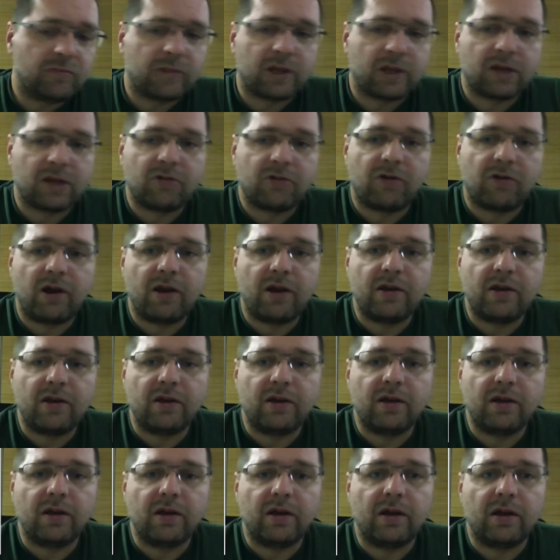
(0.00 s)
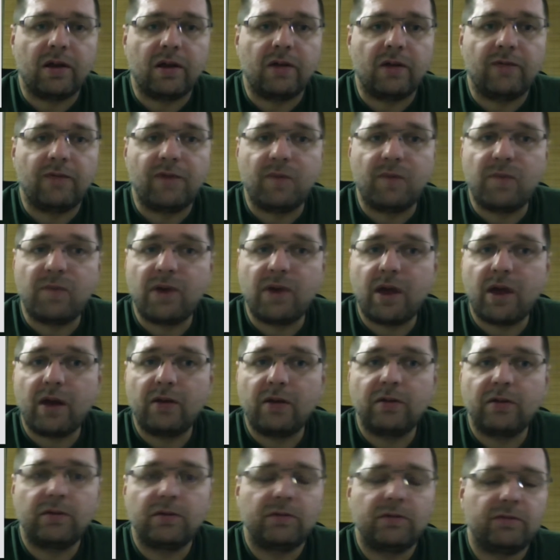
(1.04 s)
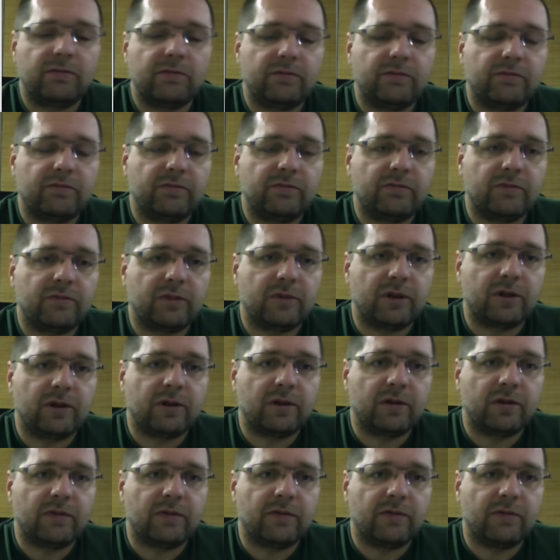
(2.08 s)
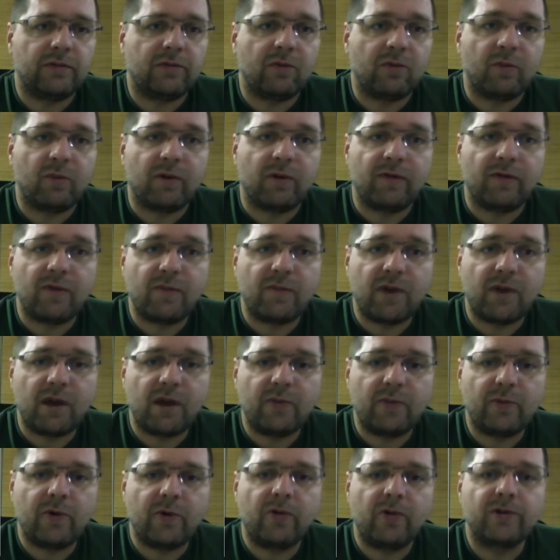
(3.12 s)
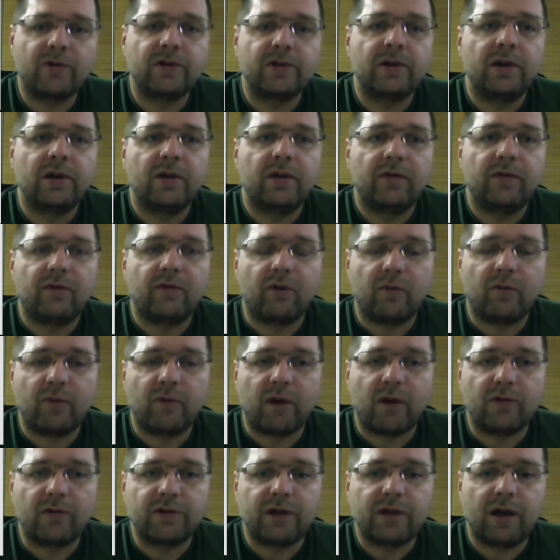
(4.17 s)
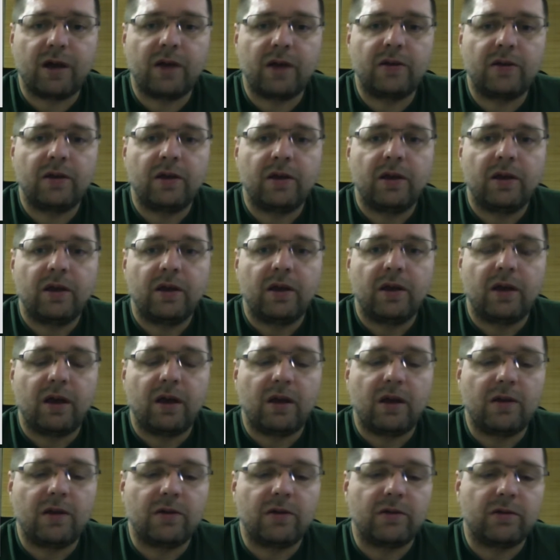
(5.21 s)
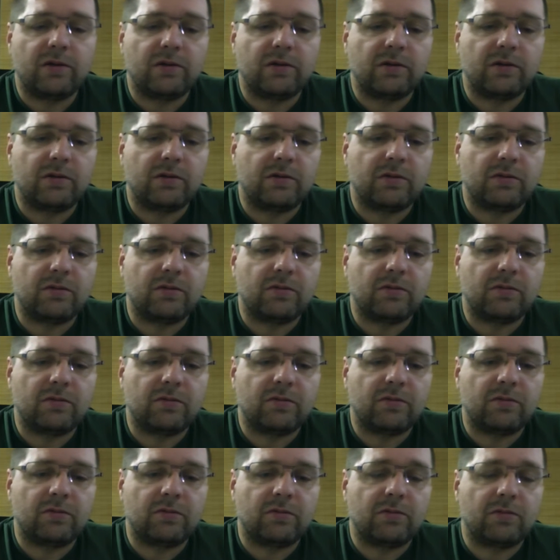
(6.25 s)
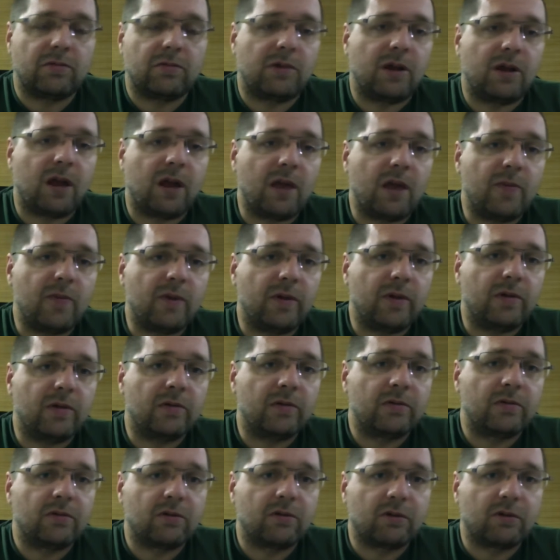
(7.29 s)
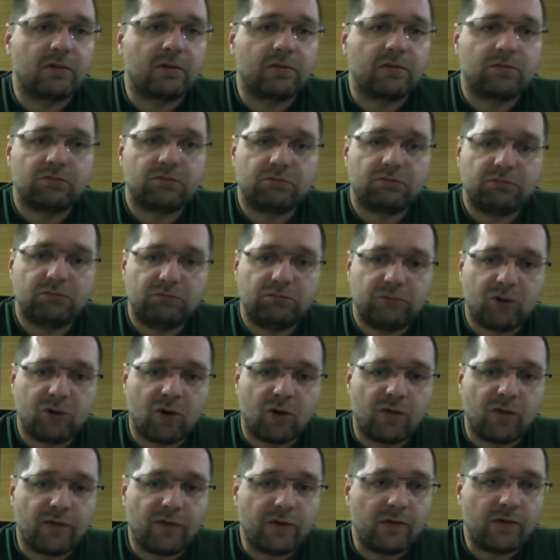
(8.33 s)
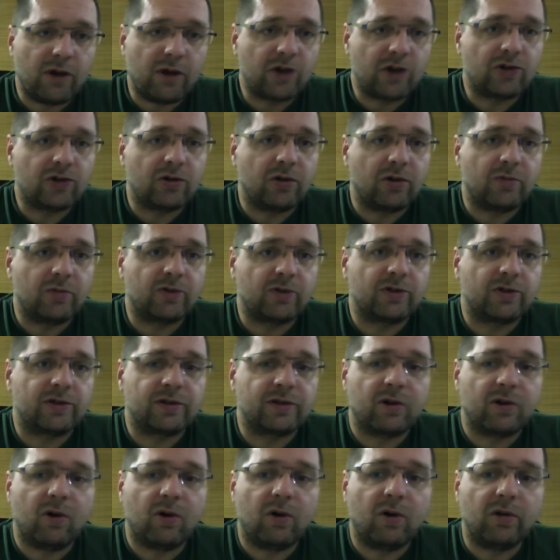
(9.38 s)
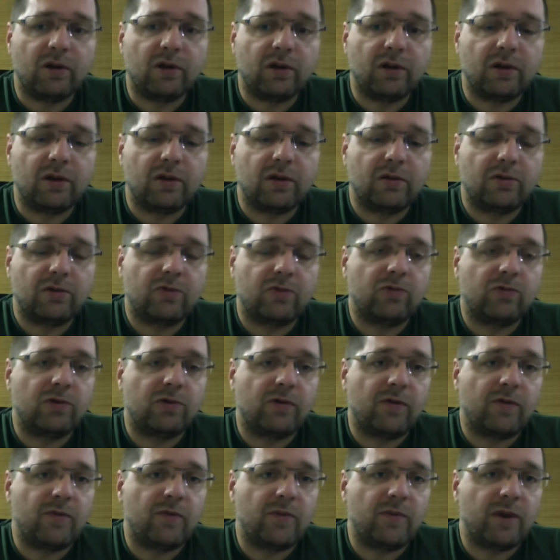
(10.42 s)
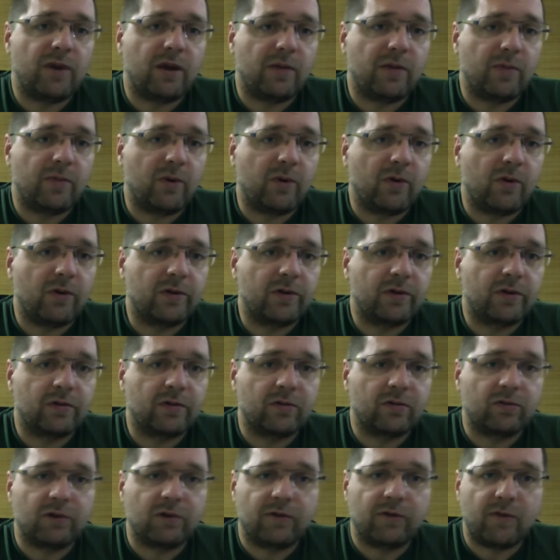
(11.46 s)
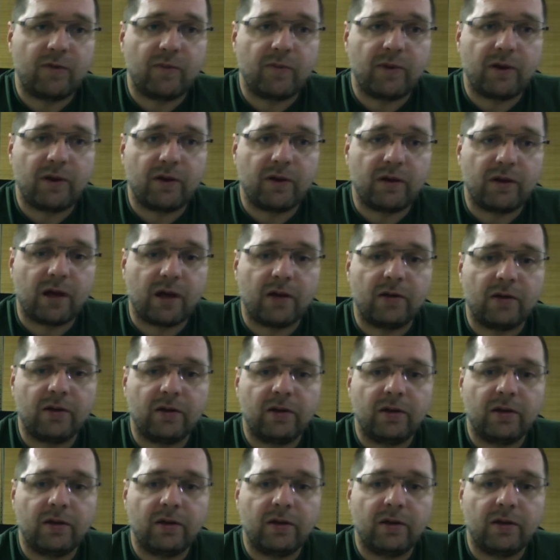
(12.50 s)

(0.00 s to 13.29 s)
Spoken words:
create a VPN, open a VPN port from outside, and enable configuration options only through the VPN port, through the VPN tunnel.